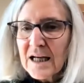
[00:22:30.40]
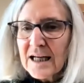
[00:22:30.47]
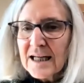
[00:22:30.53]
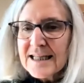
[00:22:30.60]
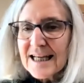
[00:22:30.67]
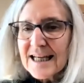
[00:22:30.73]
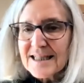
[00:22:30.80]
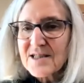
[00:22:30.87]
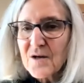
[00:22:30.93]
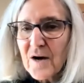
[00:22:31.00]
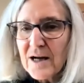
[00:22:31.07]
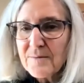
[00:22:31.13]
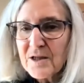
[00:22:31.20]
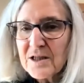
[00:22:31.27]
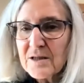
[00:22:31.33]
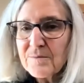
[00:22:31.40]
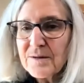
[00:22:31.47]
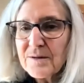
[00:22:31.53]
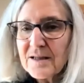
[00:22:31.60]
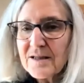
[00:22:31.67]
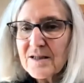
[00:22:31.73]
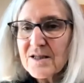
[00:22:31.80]
Yes, so I'm going to
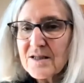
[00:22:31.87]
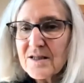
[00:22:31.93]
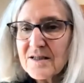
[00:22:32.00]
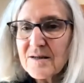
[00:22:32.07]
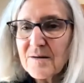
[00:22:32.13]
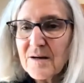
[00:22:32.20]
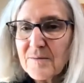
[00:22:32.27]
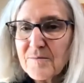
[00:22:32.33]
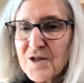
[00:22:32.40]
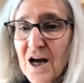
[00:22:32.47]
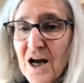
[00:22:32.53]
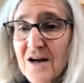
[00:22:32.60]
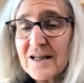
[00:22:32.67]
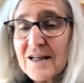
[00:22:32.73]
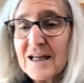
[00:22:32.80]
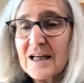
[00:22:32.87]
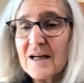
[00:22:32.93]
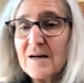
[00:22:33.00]
be talking